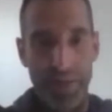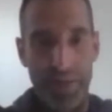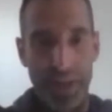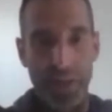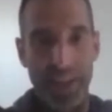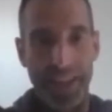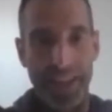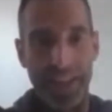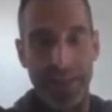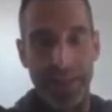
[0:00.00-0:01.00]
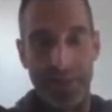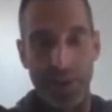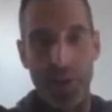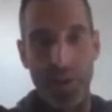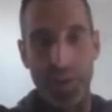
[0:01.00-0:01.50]
By doing it
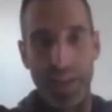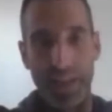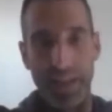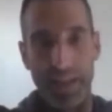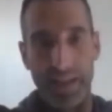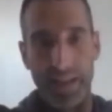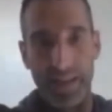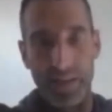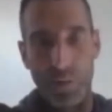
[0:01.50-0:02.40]
virtually and